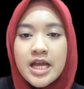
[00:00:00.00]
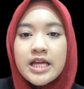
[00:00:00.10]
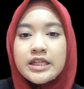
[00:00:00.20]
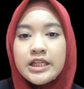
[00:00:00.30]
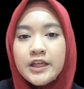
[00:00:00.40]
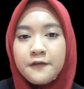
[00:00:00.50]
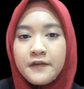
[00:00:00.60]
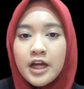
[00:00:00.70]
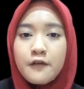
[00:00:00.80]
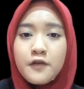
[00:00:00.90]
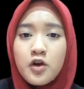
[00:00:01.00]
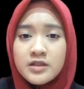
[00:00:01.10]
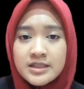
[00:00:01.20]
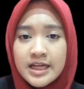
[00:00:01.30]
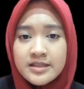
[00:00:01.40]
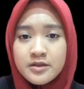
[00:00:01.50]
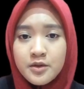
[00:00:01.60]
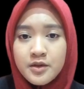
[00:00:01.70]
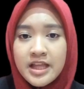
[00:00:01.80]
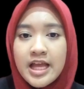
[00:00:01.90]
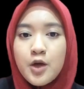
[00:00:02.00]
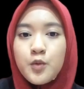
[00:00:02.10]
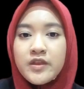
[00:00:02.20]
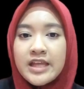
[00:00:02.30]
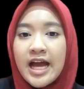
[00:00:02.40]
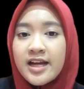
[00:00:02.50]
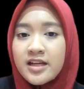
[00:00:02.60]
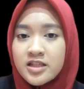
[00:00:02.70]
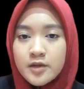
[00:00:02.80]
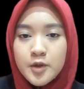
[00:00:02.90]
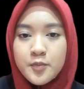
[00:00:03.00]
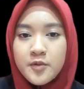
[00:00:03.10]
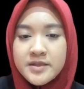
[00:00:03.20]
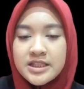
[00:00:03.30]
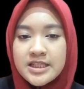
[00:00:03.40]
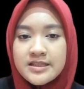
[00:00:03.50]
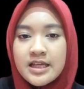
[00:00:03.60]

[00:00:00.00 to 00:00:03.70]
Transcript: The effect of oxidized coal with undesirable properties